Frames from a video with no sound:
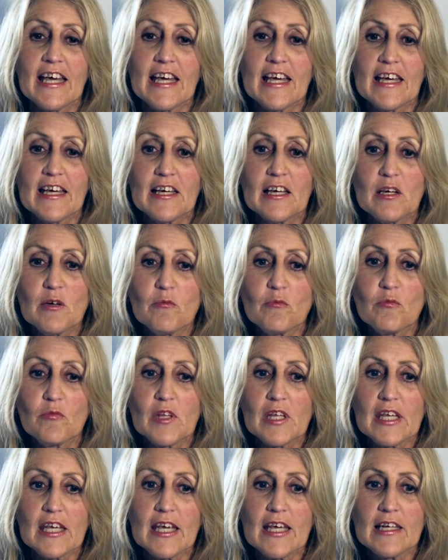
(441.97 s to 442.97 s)

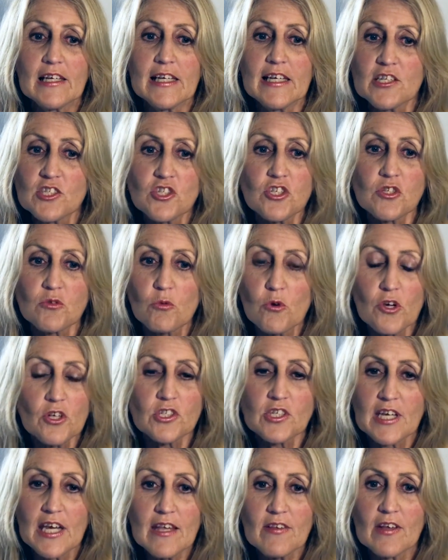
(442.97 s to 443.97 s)
And let's just work
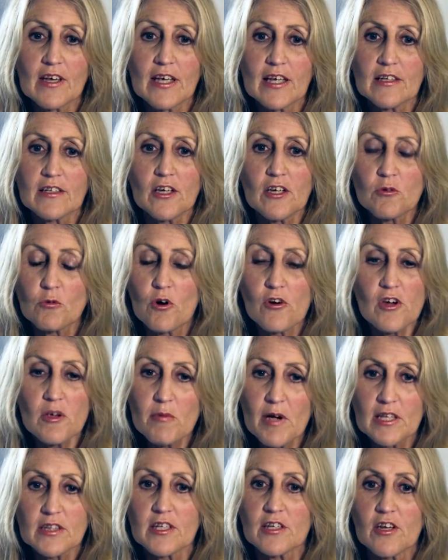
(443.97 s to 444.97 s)
together, and don't worry
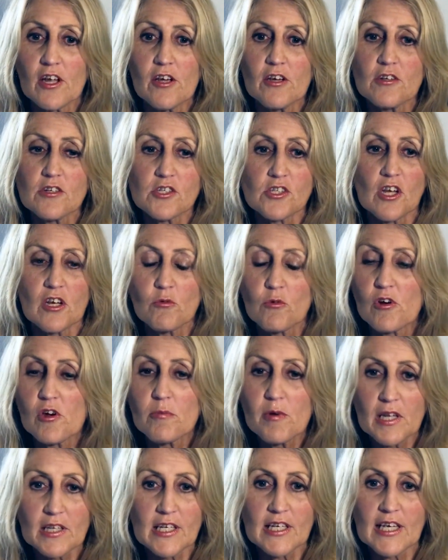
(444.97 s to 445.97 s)
about the no's, don't worry
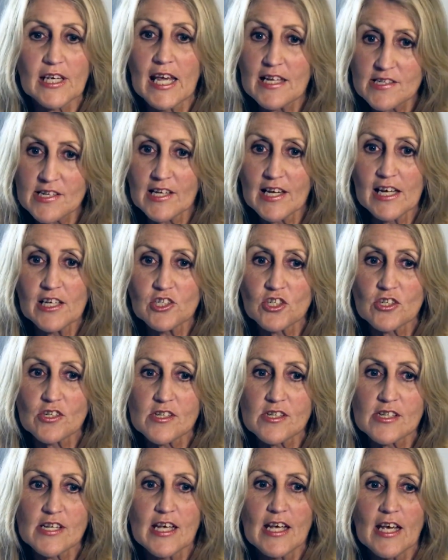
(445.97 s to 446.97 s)
about the
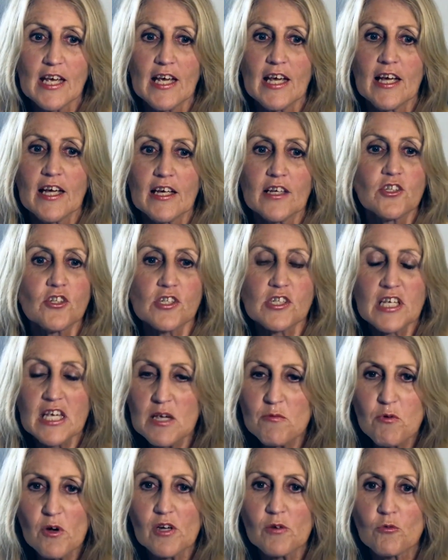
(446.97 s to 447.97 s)
cancellations. Just
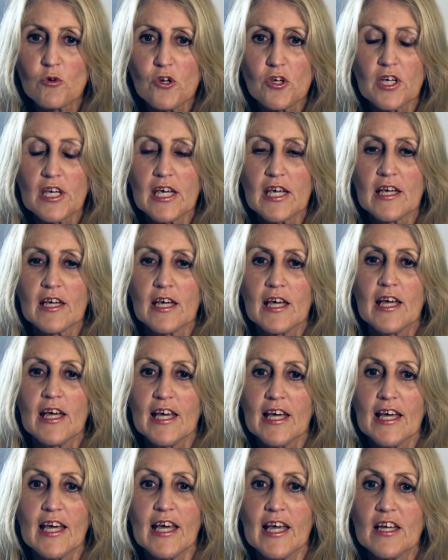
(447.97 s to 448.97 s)
keep on working
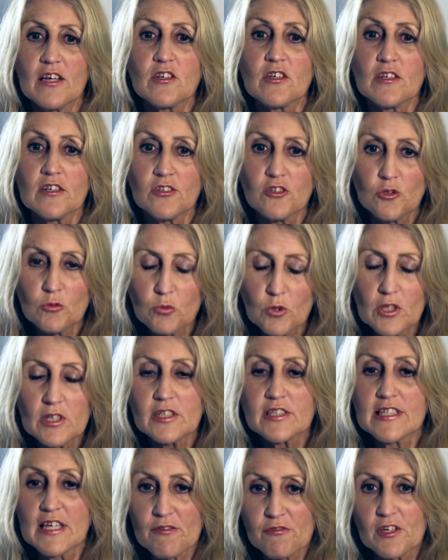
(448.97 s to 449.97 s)
and you
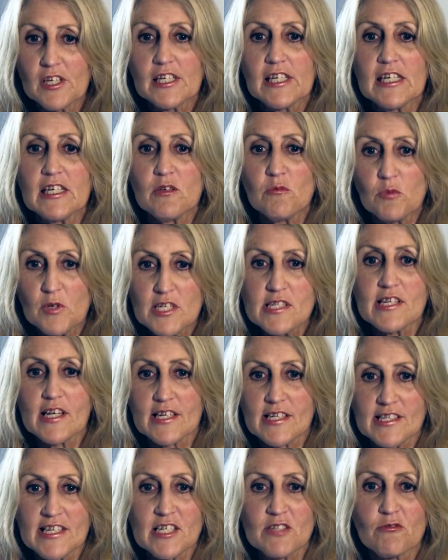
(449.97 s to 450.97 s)
will definitely be
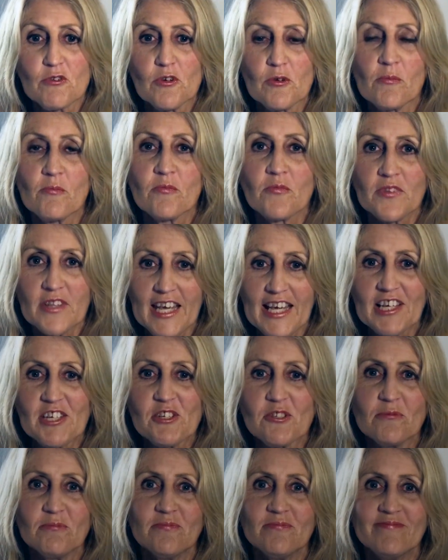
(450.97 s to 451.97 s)
successful.
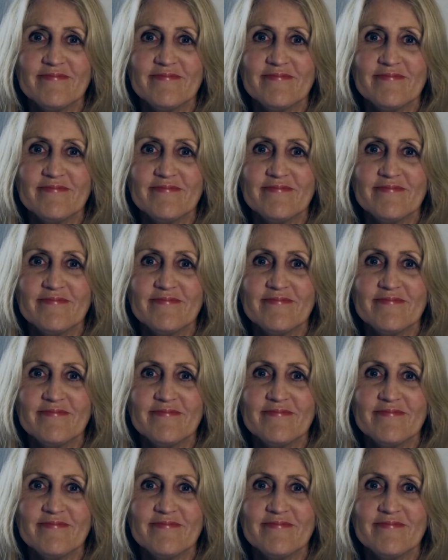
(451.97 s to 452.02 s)
Thank you.